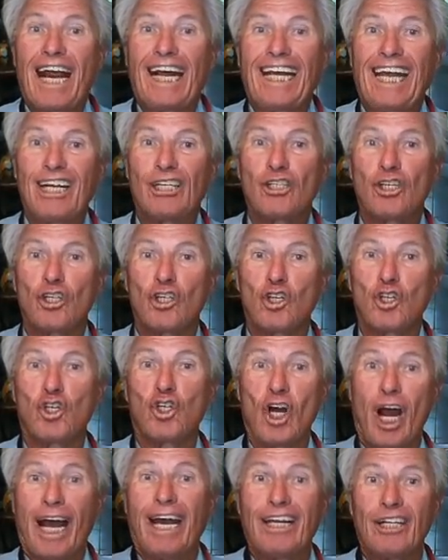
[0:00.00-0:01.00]
I catch this
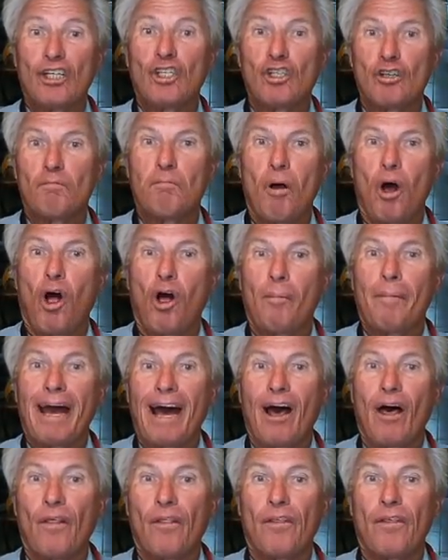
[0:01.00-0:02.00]
giant
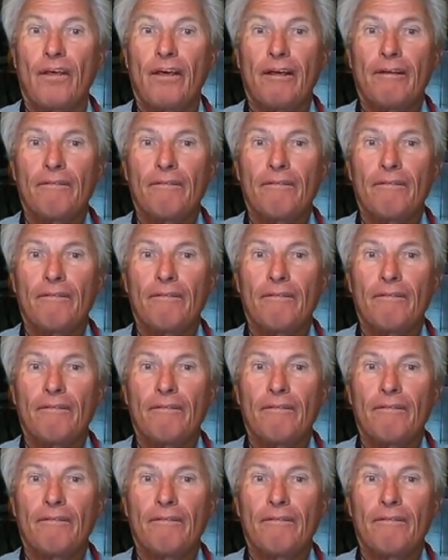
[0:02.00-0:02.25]
smallmouth.